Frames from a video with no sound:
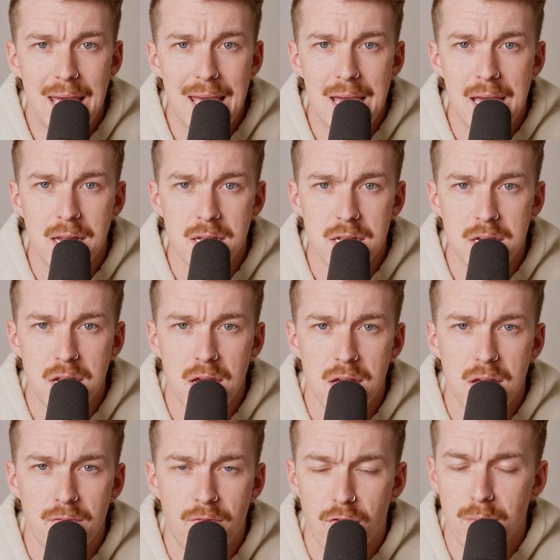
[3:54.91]
and
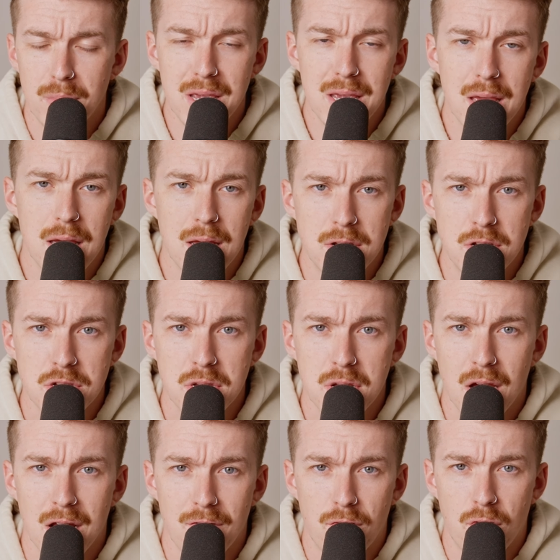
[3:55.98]
for me it just
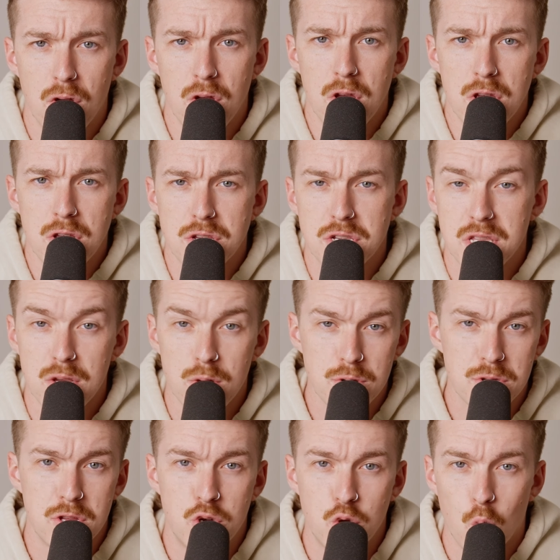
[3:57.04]
kind of
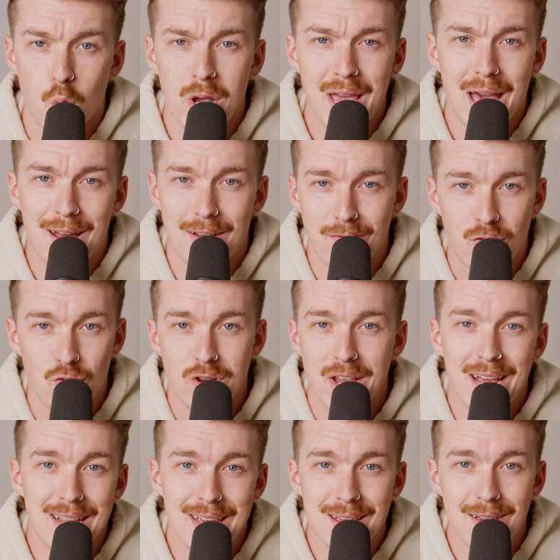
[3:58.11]
steals the joy out of
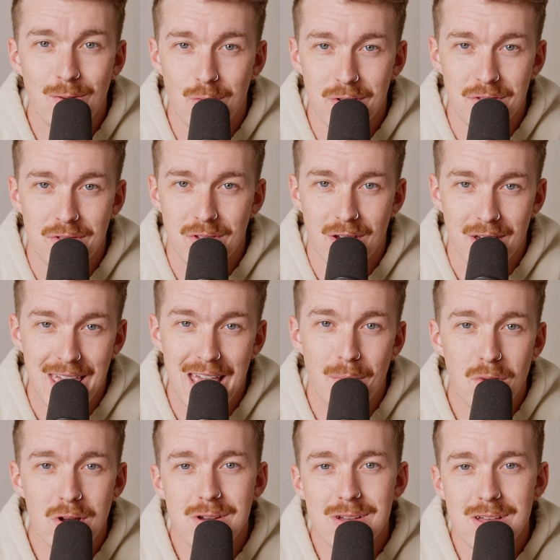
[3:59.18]
creating with a camera